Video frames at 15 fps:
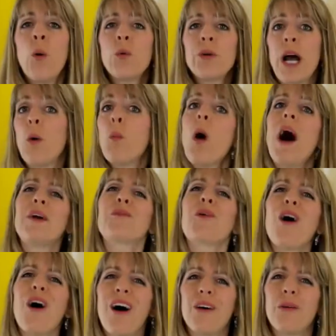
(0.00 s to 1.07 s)
Now, why
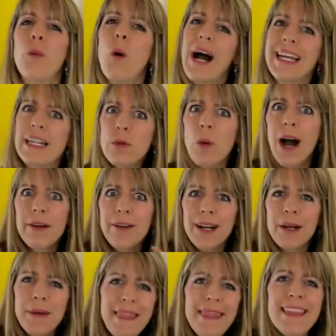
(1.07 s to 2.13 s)
raw? Why do I
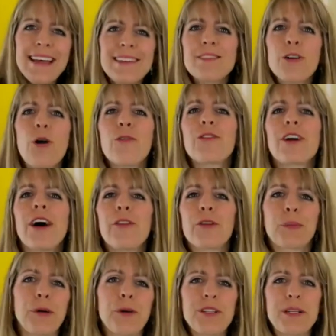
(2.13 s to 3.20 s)
recommend this over other
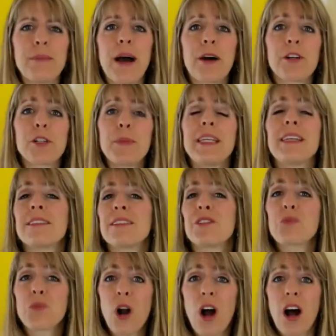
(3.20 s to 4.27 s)
protein powders? Because it's
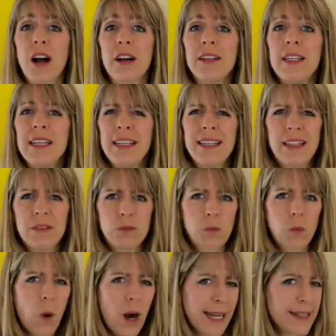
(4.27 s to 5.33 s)
raw. And
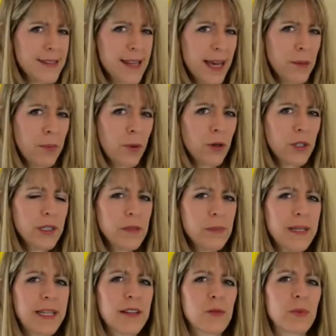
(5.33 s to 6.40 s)
why is that important?
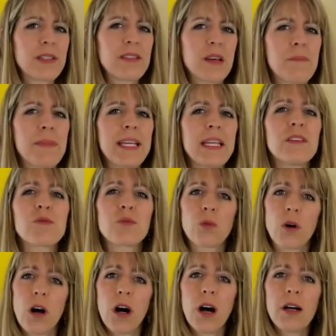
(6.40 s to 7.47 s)
Because when something is
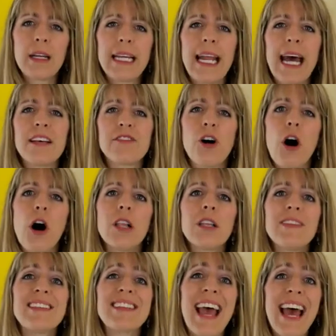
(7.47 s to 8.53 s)
raw, it has all of
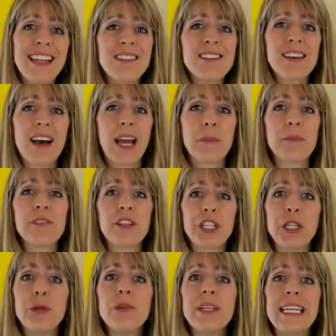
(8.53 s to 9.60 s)
its enzymes that
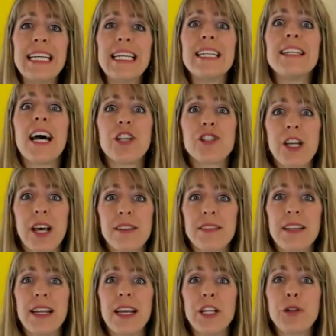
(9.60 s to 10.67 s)
you need to digest
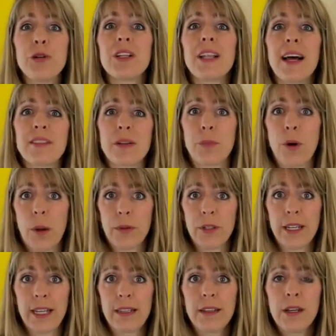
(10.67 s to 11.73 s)
it and utilize it
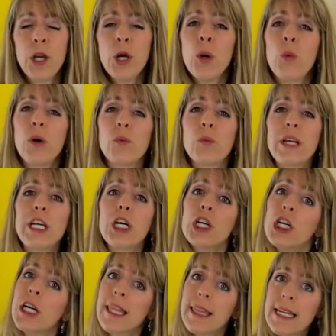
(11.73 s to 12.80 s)
properly. When we
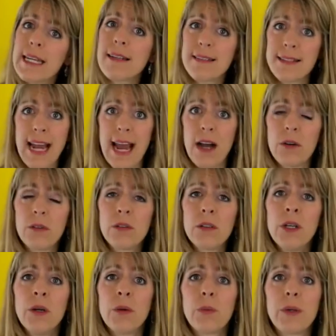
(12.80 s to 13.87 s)
cook things down,
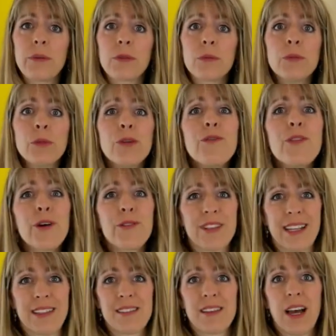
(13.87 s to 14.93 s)
we remove those
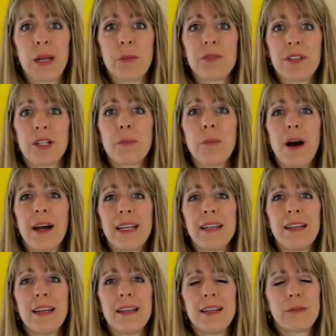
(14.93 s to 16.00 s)
enzymes, and our
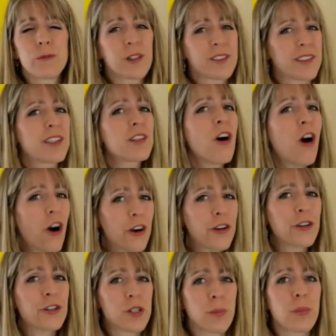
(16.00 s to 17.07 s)
body, it works a little
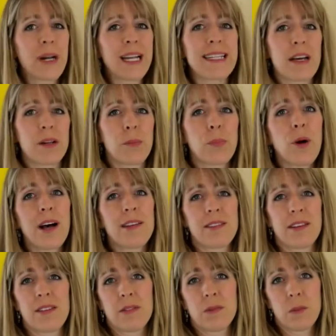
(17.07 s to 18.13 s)
harder to break down and
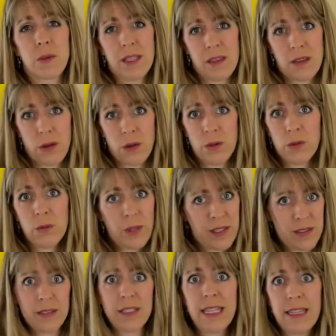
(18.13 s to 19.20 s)
process
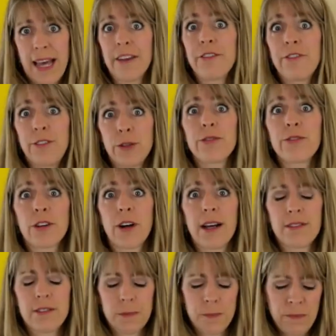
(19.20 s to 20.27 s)
what's in that food for
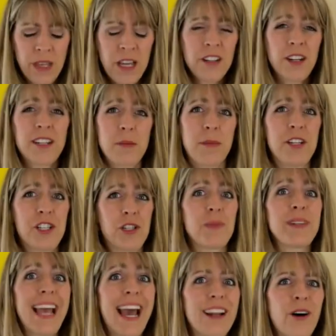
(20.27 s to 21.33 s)
us. Not to mention you
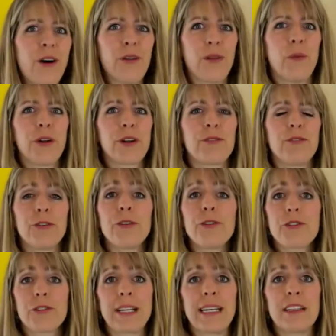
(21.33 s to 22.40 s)
get all the wonderful
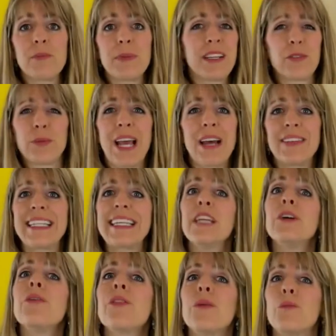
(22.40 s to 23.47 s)
nutrients because we haven't
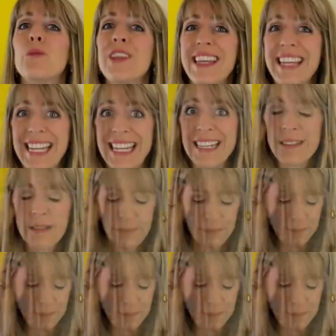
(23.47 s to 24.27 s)
killed them with heat.